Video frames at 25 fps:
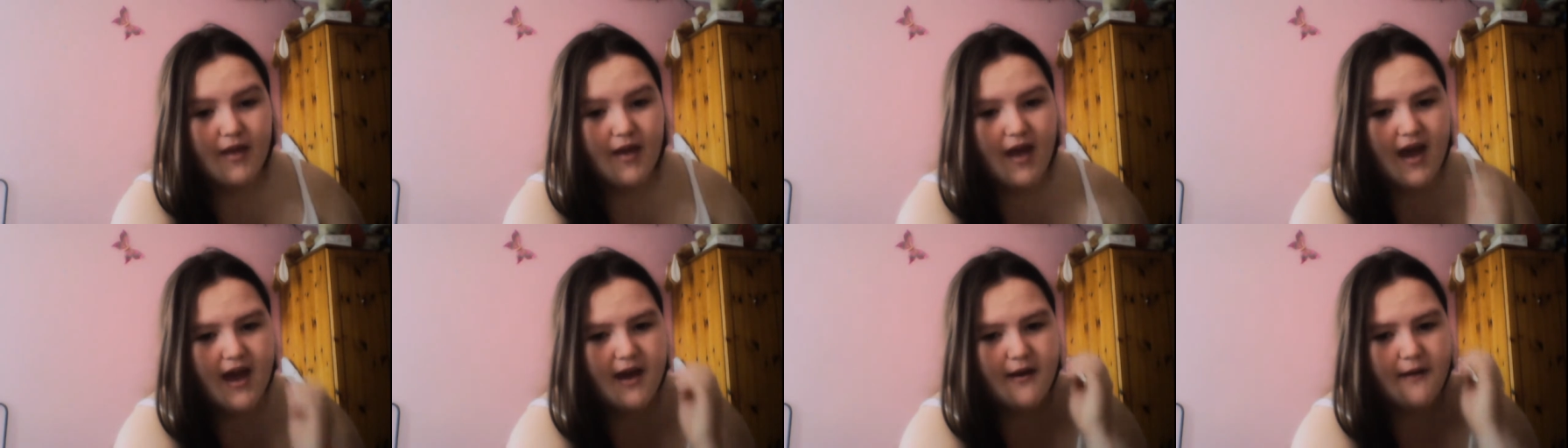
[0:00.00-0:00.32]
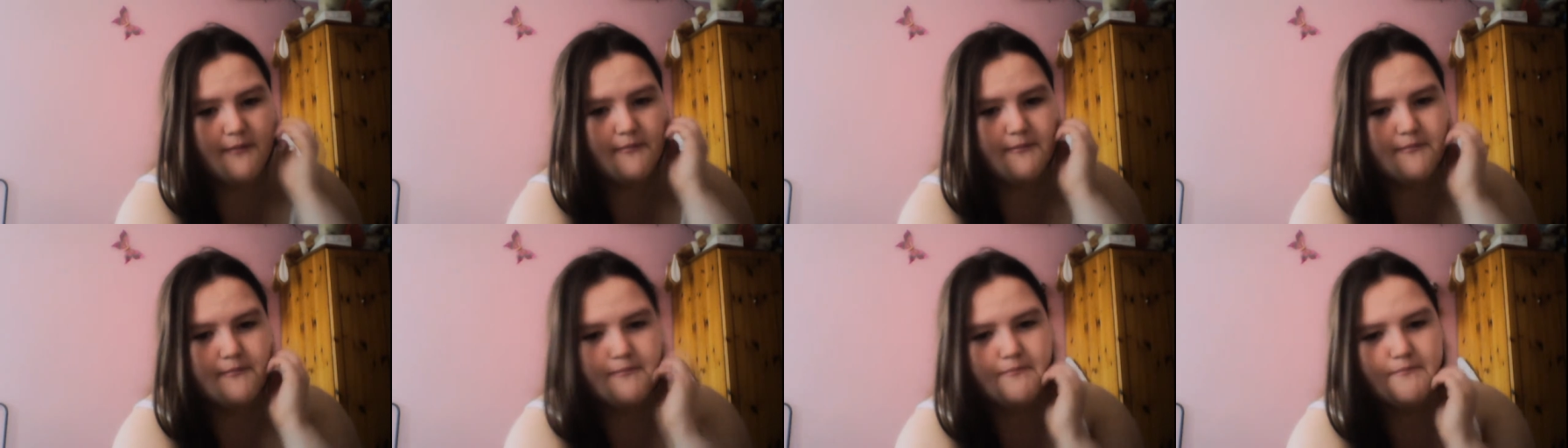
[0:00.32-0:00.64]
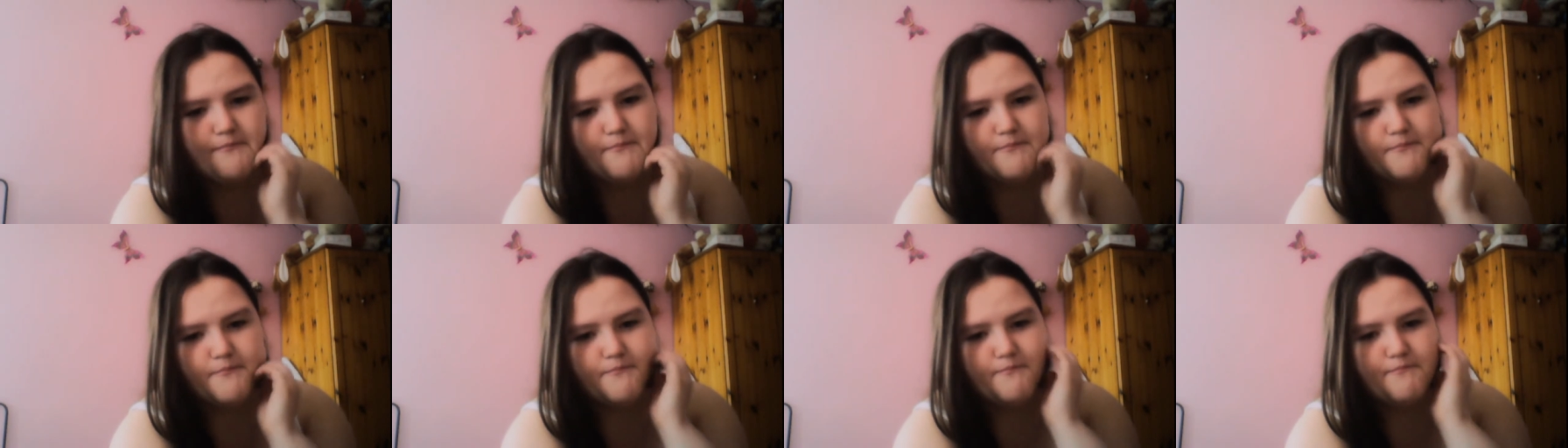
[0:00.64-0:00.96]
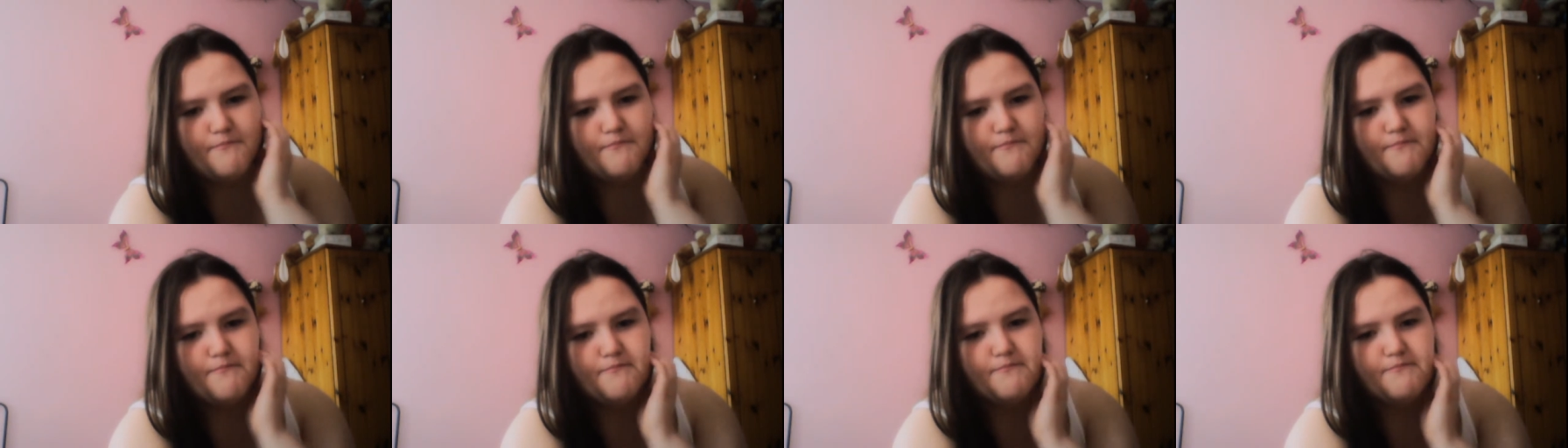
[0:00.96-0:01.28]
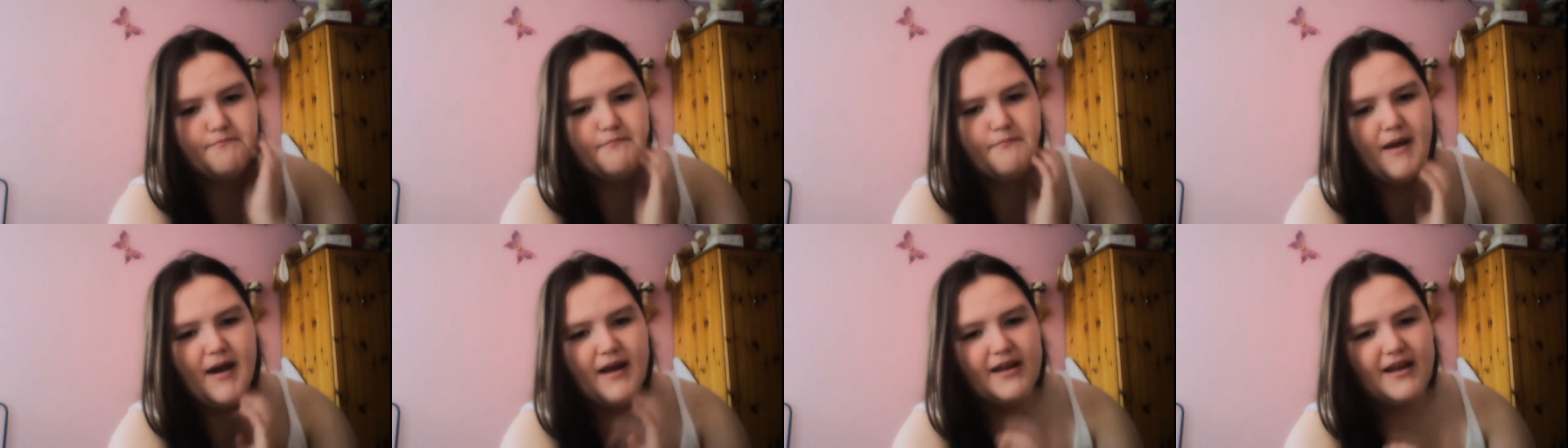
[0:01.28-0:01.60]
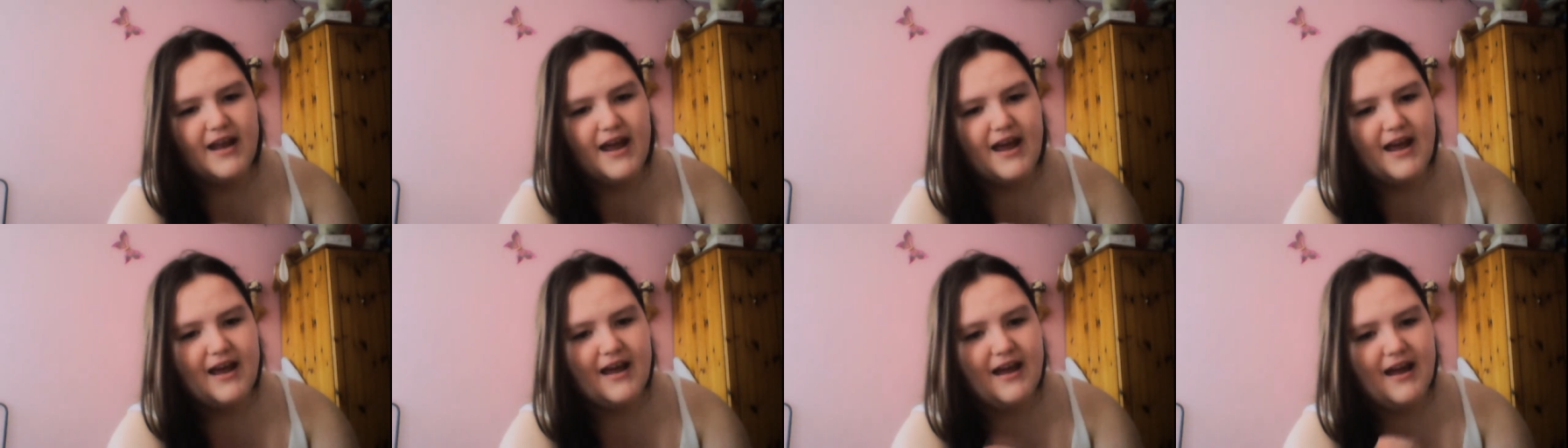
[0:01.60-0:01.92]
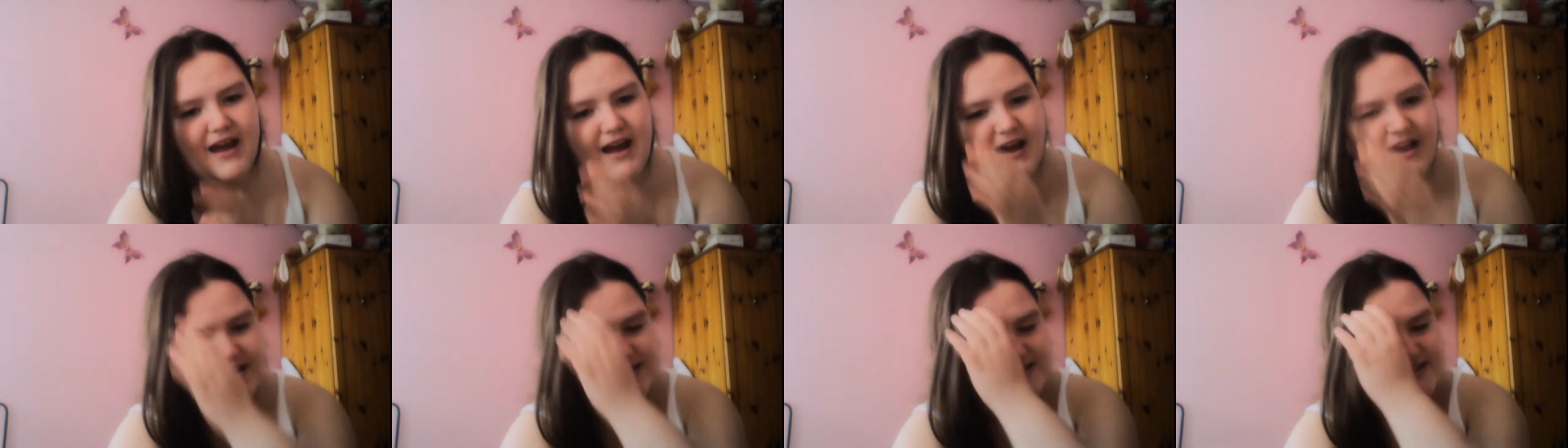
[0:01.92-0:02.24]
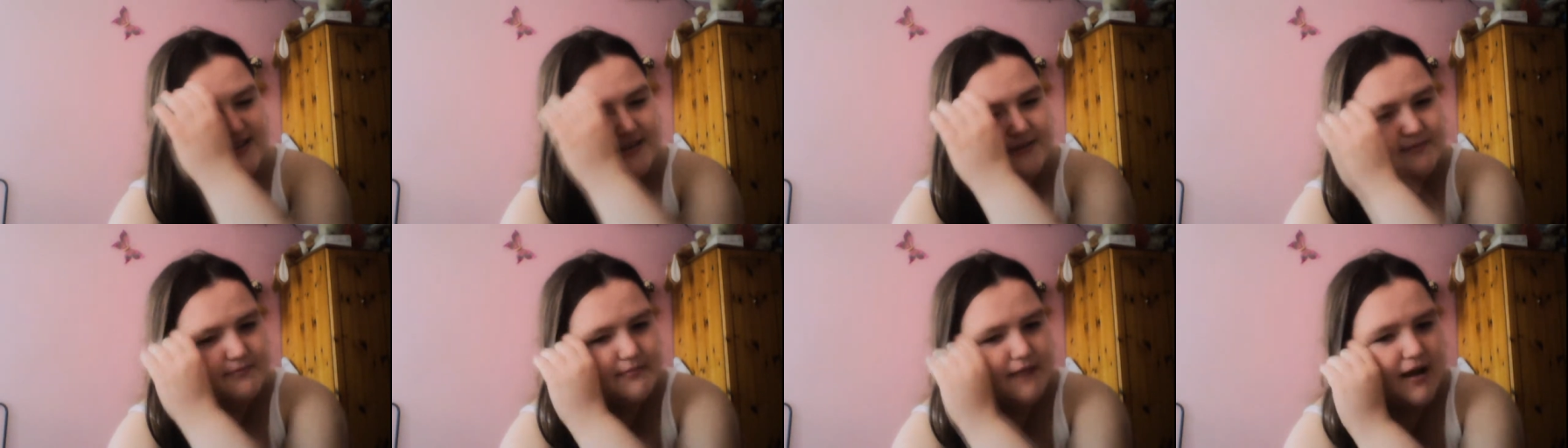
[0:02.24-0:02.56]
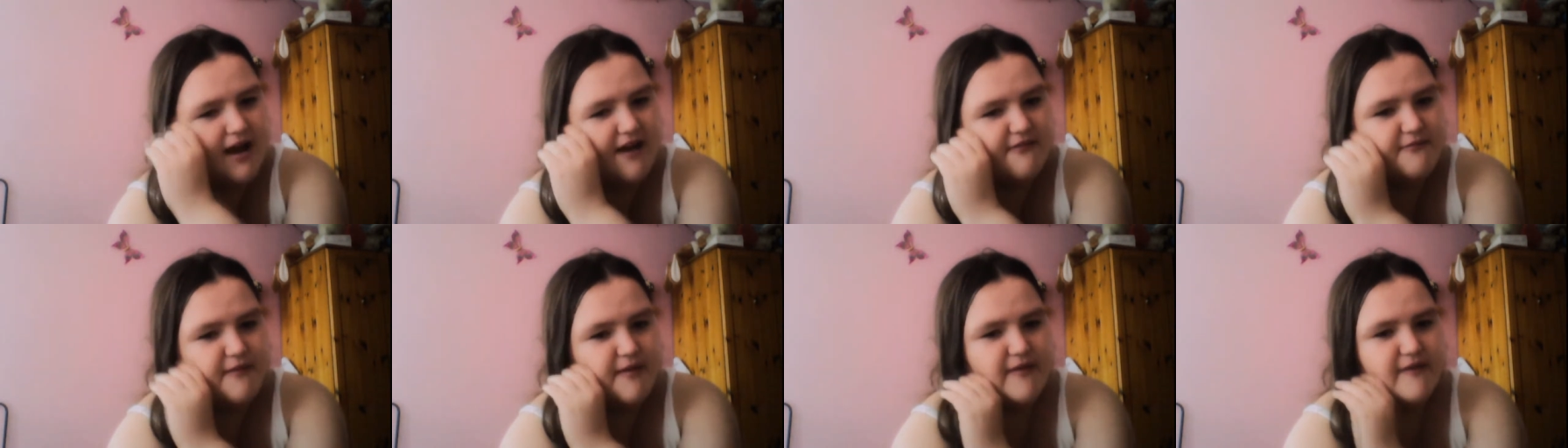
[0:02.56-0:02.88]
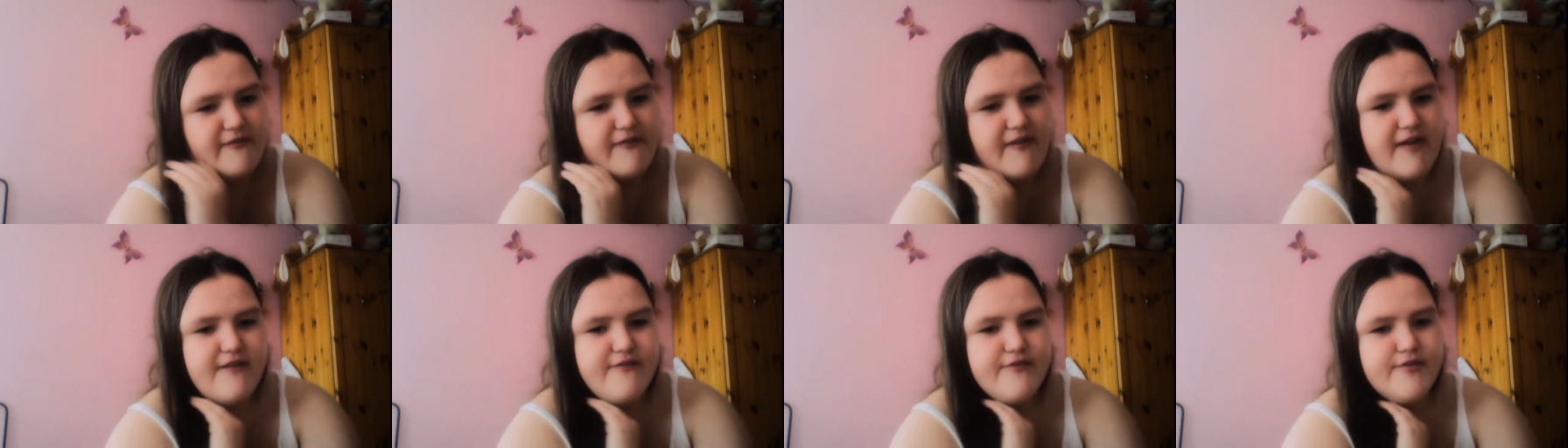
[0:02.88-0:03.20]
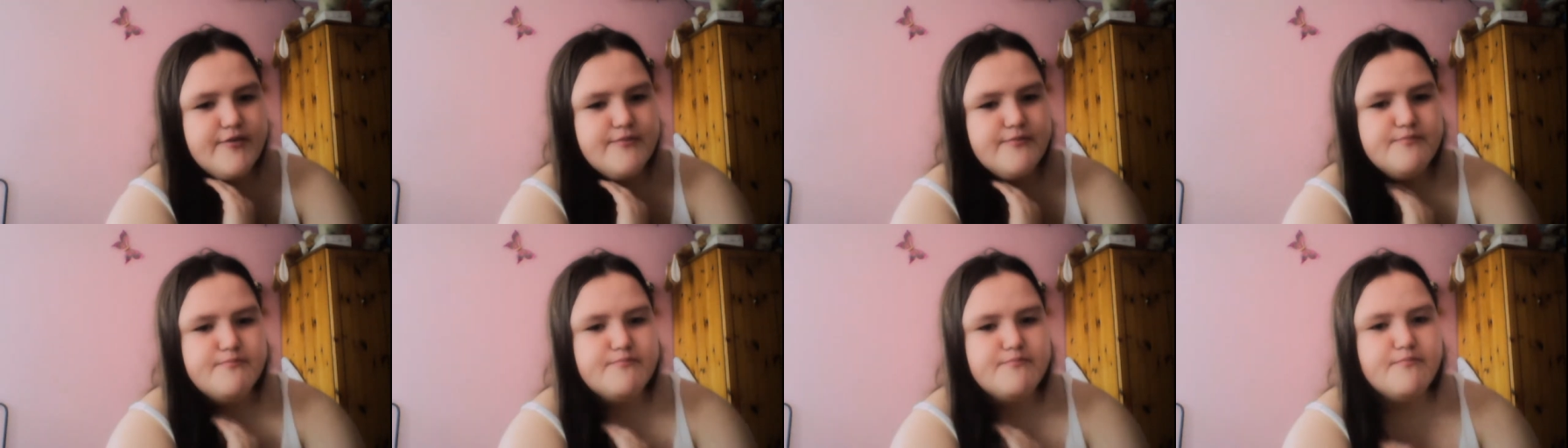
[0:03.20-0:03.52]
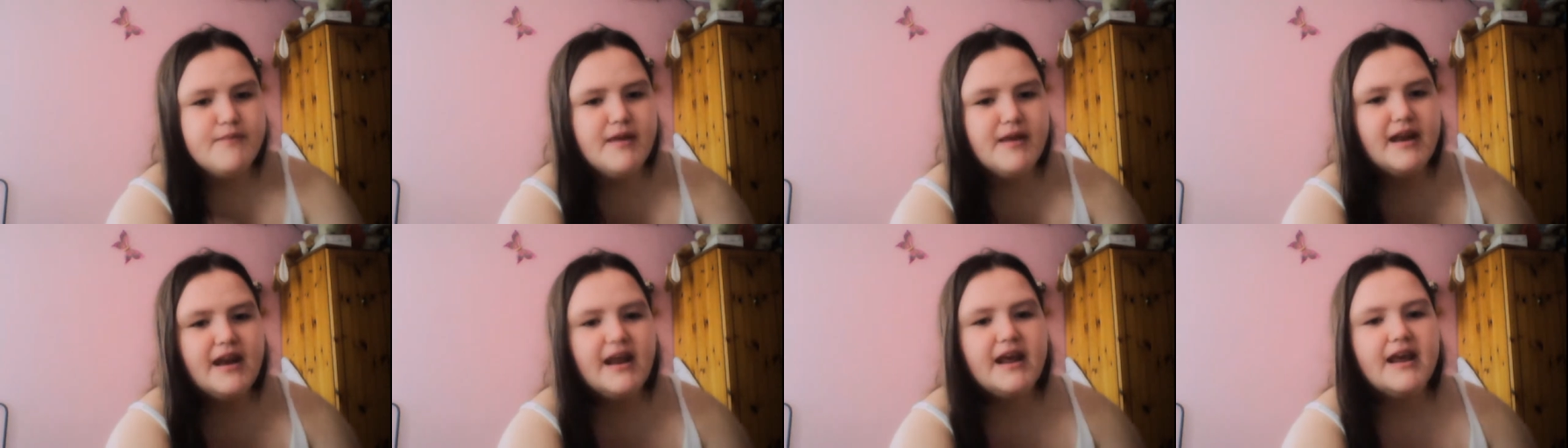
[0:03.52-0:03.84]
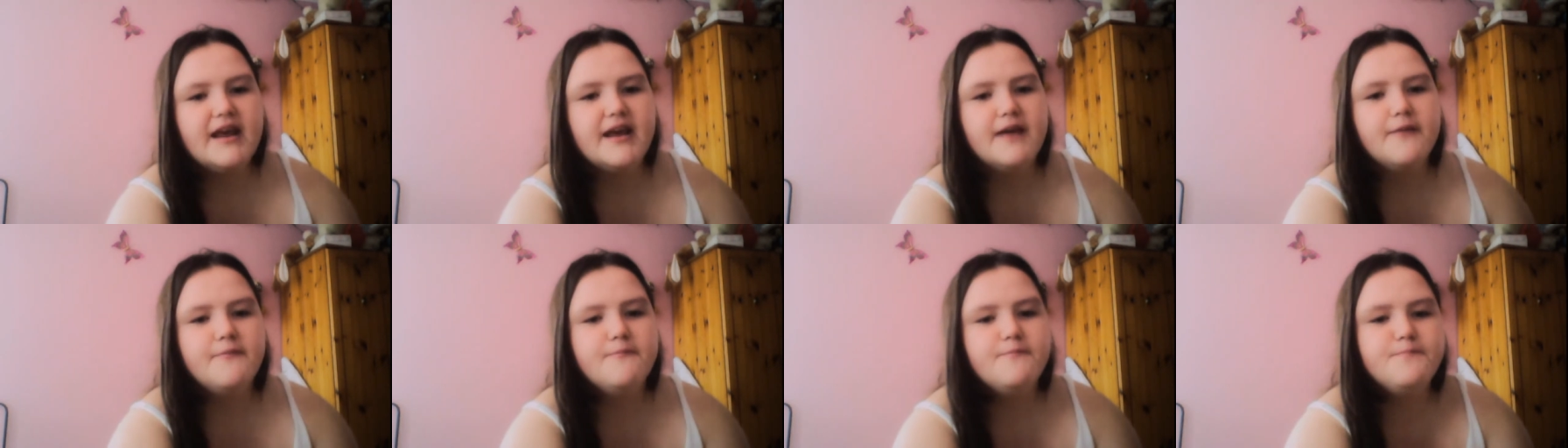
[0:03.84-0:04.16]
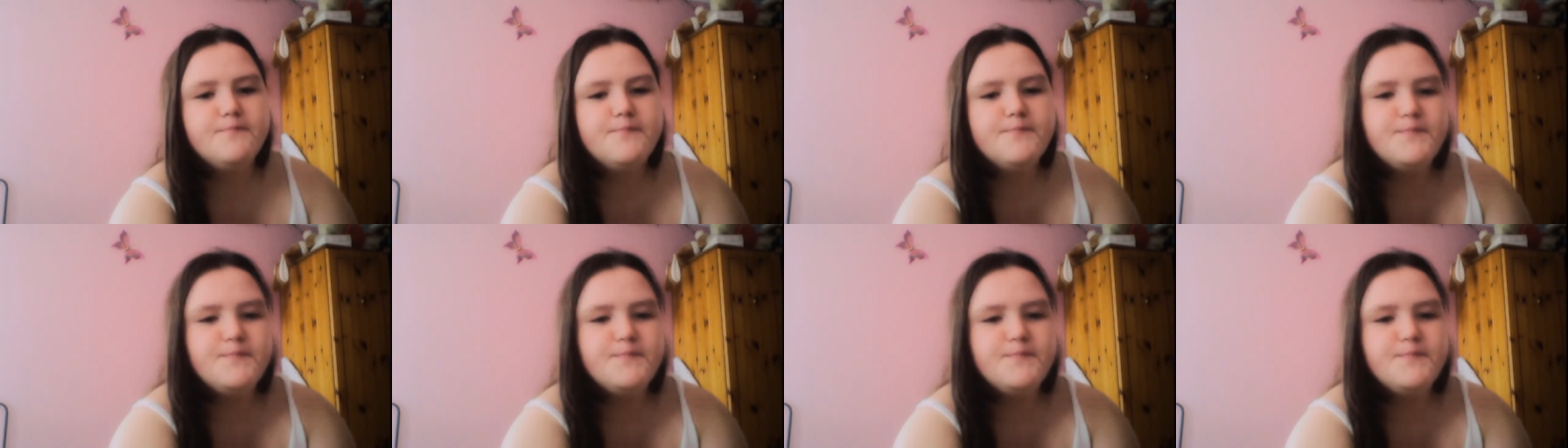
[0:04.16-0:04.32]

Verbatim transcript: um, Bella has to have my favourite meaning.